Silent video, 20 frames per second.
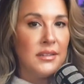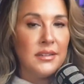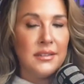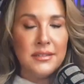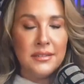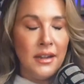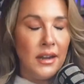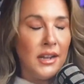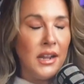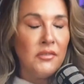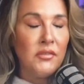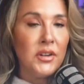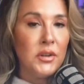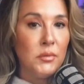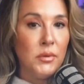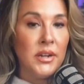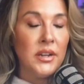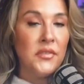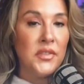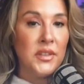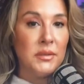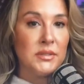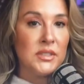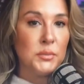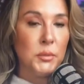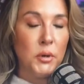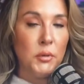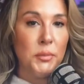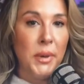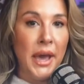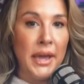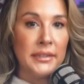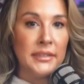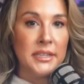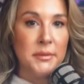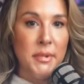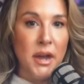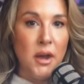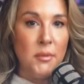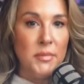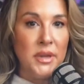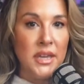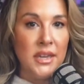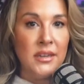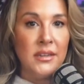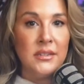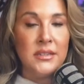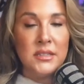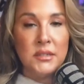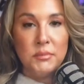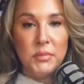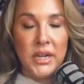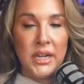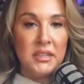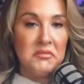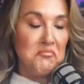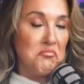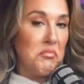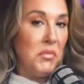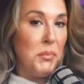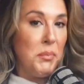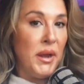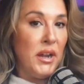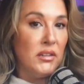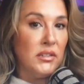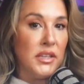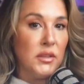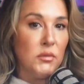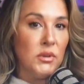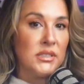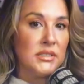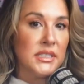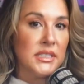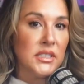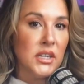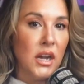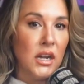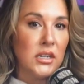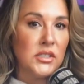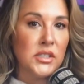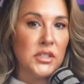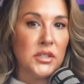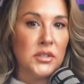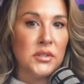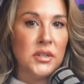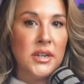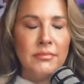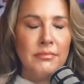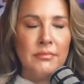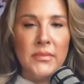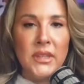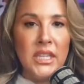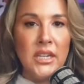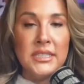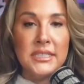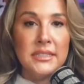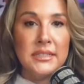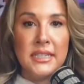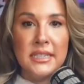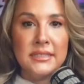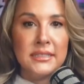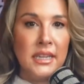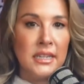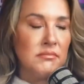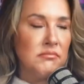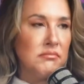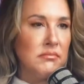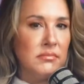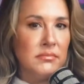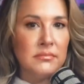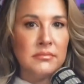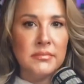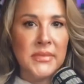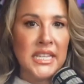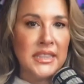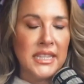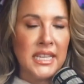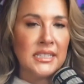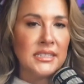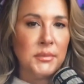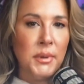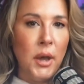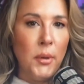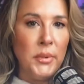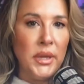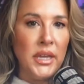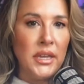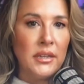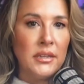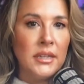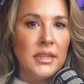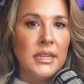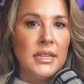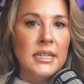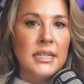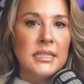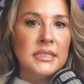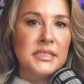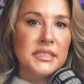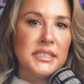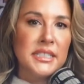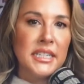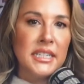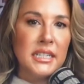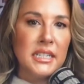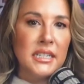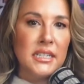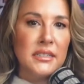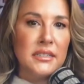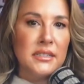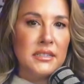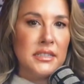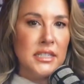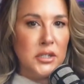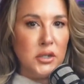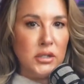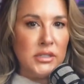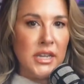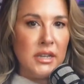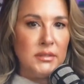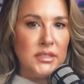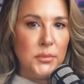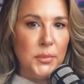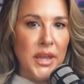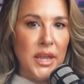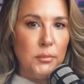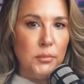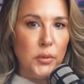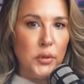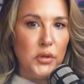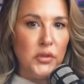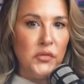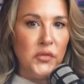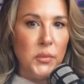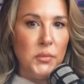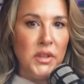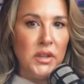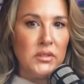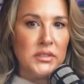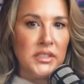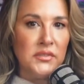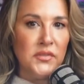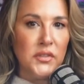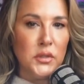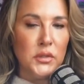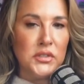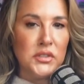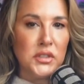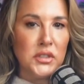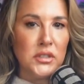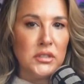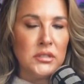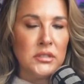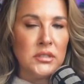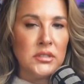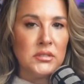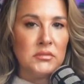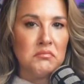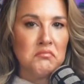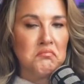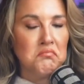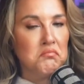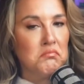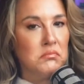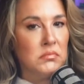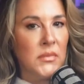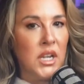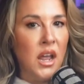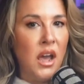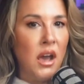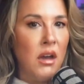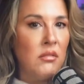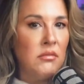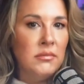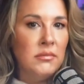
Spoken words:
Not every one of them spoke badly about me, but apparently the ones they talked to, they said mean things about me. Did the New York Times demand proof from those influencers? No.